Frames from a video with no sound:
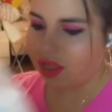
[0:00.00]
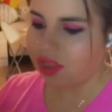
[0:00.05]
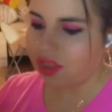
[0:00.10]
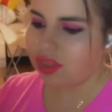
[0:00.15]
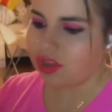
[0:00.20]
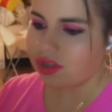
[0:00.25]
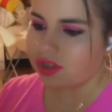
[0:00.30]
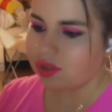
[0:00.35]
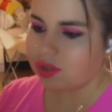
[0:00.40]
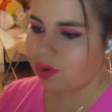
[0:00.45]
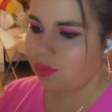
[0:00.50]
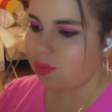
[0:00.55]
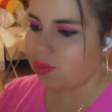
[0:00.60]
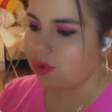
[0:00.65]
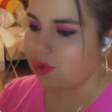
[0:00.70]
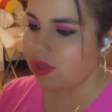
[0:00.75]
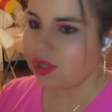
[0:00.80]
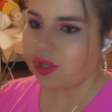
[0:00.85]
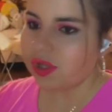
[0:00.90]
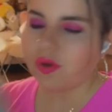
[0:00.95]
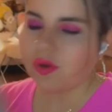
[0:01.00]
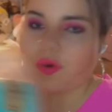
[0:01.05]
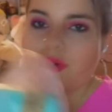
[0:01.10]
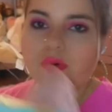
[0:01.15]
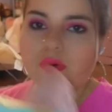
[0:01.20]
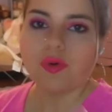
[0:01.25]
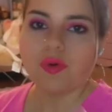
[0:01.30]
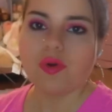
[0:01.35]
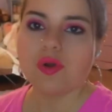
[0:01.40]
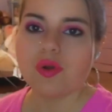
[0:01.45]
this really
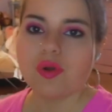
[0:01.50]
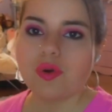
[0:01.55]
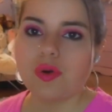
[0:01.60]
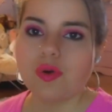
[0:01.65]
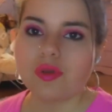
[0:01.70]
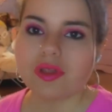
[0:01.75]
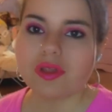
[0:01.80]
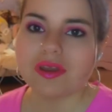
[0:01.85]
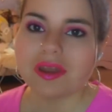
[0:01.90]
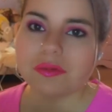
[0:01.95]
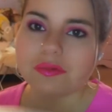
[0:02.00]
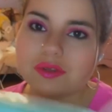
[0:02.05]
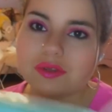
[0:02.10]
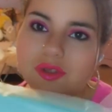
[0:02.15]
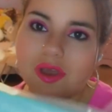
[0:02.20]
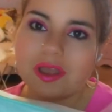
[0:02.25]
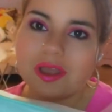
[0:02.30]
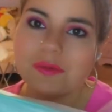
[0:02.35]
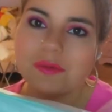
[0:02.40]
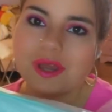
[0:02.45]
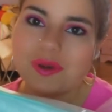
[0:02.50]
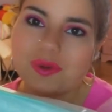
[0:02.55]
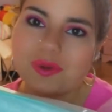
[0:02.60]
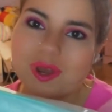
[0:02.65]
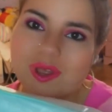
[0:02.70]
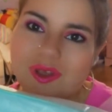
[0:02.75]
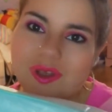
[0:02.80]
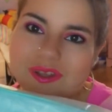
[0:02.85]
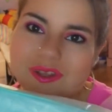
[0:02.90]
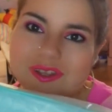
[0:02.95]
cool cooler, and I was talking about it when
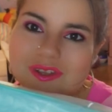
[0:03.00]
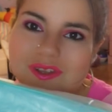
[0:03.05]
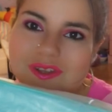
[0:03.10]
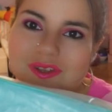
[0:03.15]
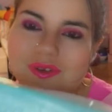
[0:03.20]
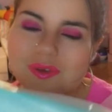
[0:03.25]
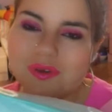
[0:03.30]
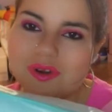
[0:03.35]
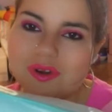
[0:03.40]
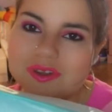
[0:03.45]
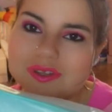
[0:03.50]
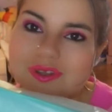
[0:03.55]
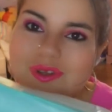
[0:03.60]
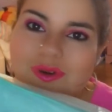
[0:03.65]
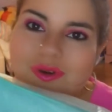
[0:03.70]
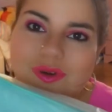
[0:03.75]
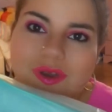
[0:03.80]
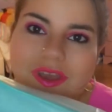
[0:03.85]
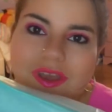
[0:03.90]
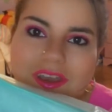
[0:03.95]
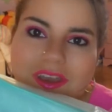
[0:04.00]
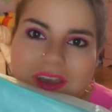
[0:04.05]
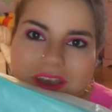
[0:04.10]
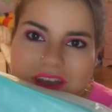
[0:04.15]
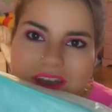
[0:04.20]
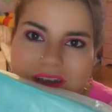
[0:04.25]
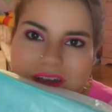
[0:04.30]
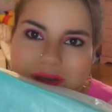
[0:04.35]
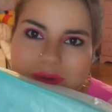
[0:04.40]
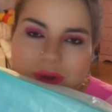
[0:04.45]
I got in the store, so
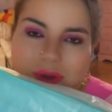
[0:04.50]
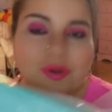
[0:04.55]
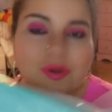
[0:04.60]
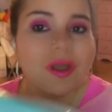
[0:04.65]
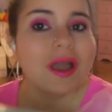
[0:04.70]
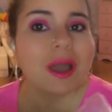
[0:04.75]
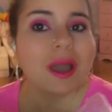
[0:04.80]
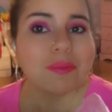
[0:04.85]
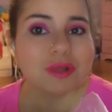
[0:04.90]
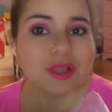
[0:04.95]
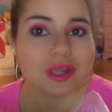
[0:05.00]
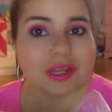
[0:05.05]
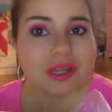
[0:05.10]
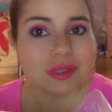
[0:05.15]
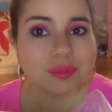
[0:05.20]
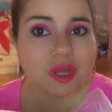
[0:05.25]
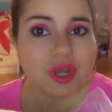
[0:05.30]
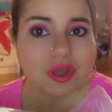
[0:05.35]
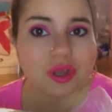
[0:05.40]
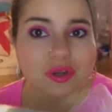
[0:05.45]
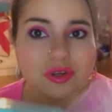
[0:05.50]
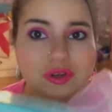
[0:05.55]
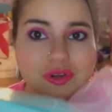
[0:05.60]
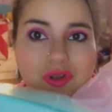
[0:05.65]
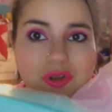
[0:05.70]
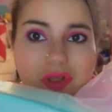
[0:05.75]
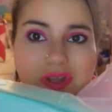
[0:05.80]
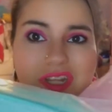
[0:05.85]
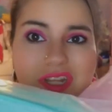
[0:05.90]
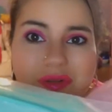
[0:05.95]
um, I'm not happy that I spent $100,
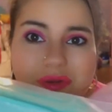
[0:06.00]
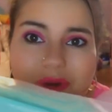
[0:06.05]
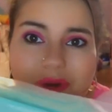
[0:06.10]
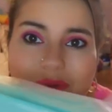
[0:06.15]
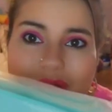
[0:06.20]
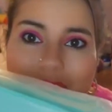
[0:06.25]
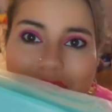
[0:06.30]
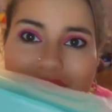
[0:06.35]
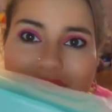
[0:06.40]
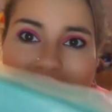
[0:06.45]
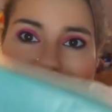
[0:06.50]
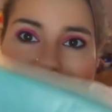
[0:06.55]
but I'm happy that